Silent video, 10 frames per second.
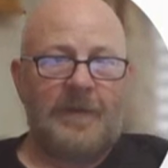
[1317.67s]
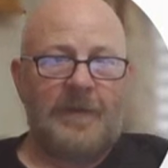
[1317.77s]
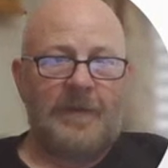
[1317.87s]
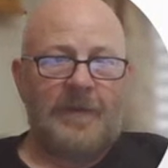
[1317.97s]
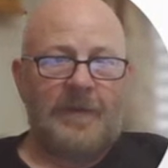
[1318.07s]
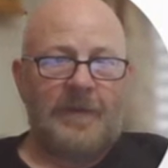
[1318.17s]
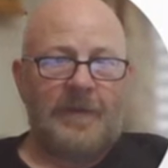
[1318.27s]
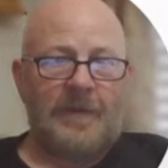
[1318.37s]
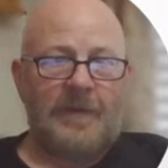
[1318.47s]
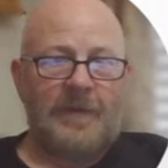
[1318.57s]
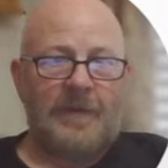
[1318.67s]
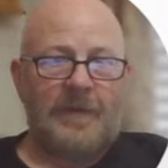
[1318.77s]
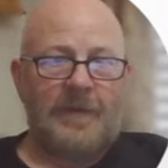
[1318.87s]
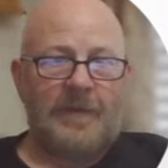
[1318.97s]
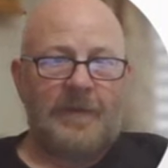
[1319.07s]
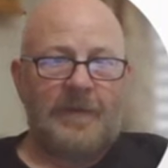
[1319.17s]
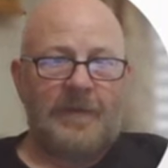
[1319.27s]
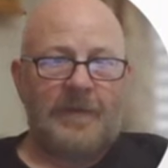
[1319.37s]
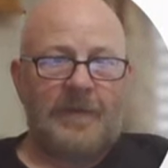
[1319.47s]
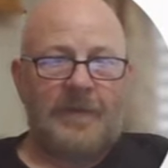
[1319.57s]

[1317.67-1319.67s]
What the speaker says: [no speech]